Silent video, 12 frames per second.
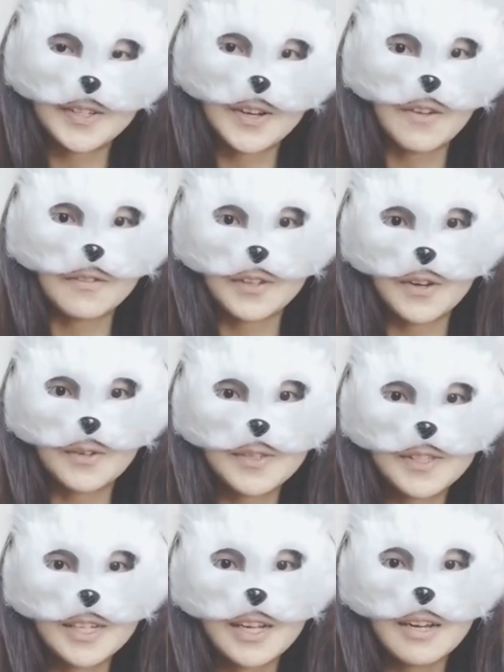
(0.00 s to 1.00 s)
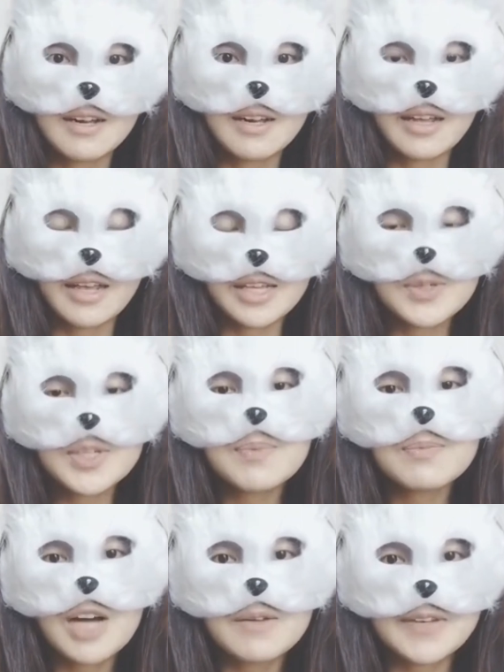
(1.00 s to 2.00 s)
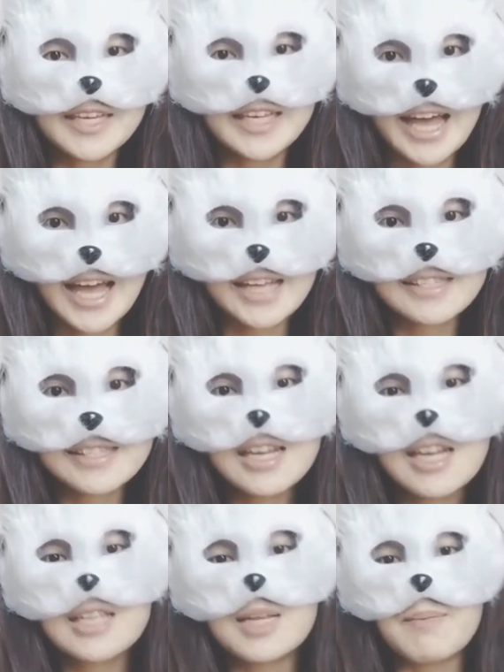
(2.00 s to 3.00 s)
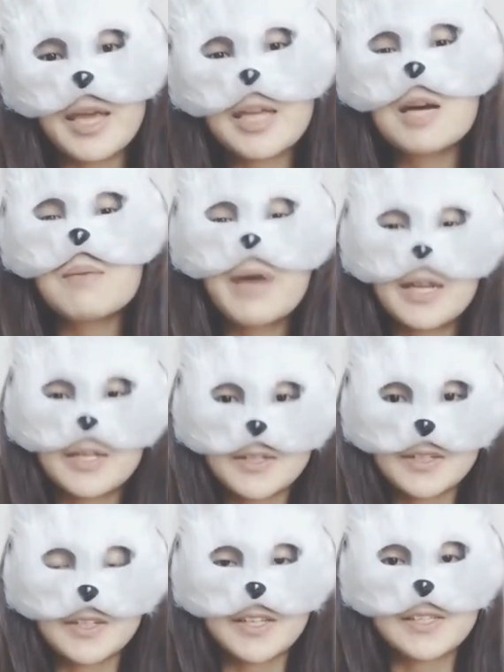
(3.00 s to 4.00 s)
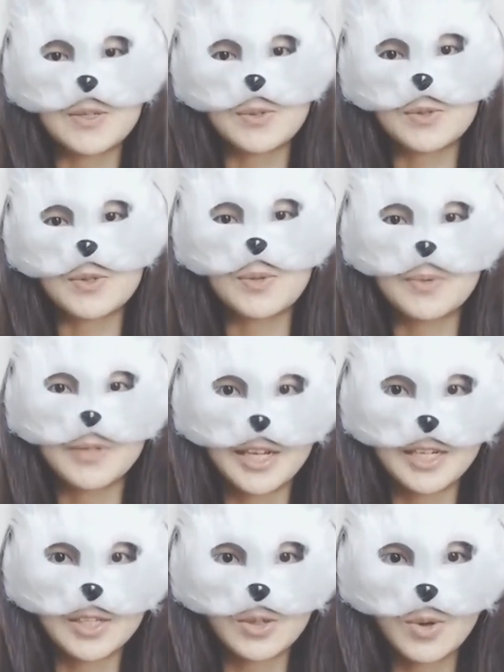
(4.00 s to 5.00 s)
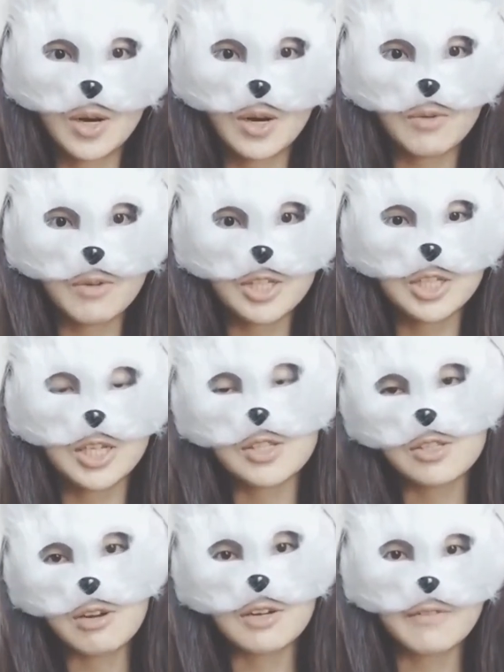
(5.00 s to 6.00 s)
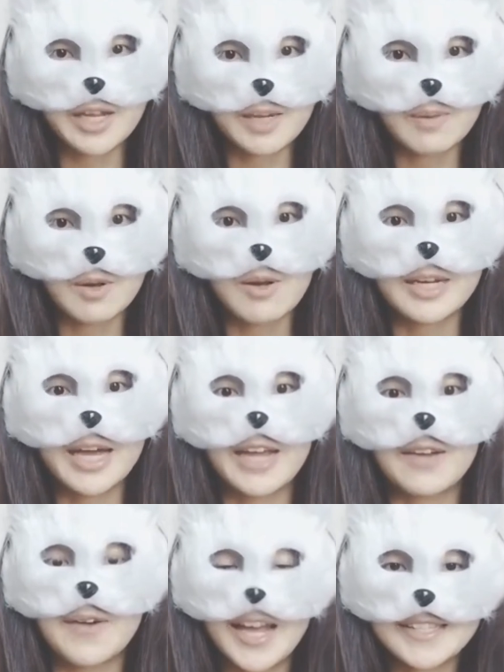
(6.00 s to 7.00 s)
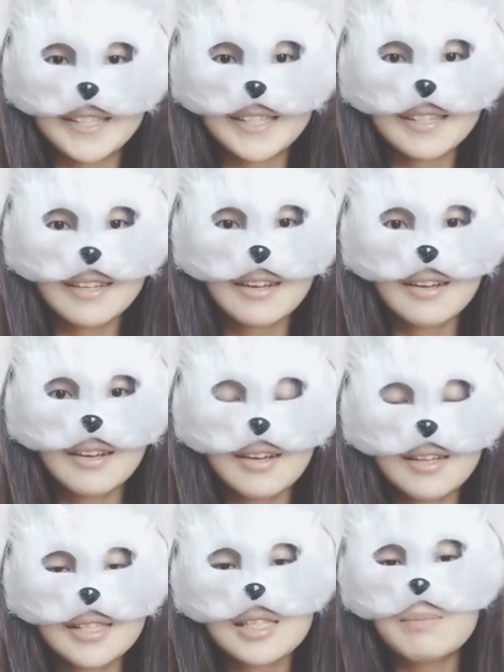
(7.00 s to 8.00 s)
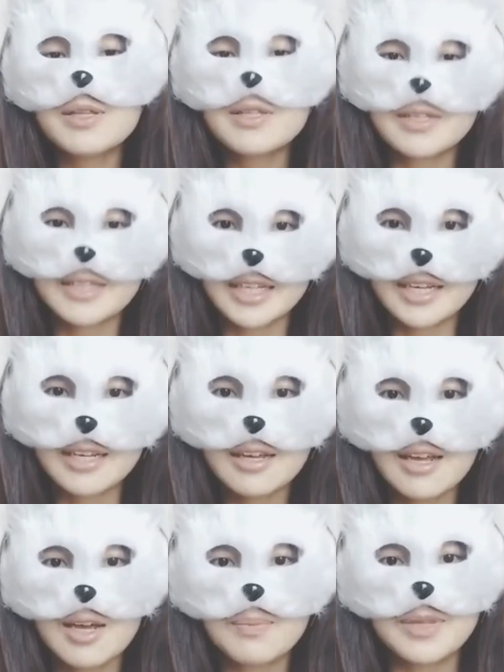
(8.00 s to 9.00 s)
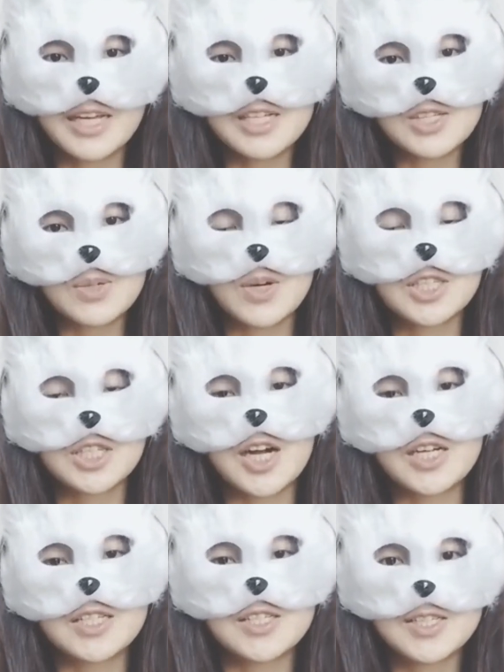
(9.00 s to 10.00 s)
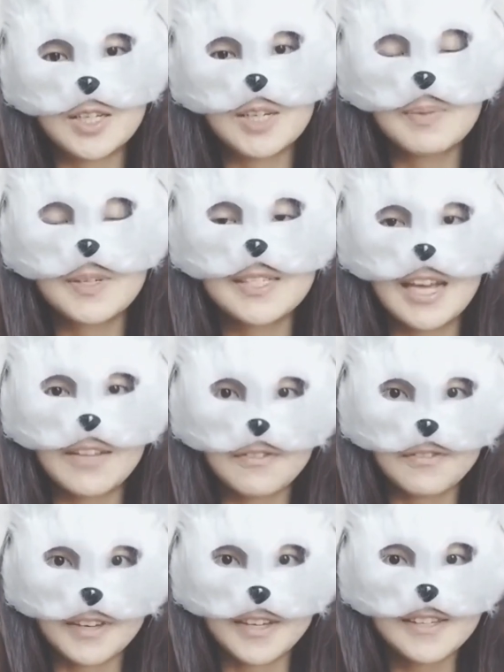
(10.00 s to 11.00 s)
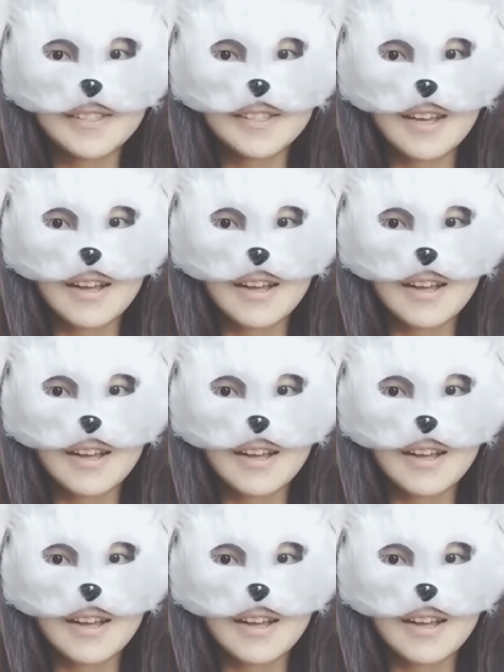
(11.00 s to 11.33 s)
of those. As you can probably guess, the main competitor is the Google Play Store, which is not available on iOS. Similarly, Play Store charges 30% fees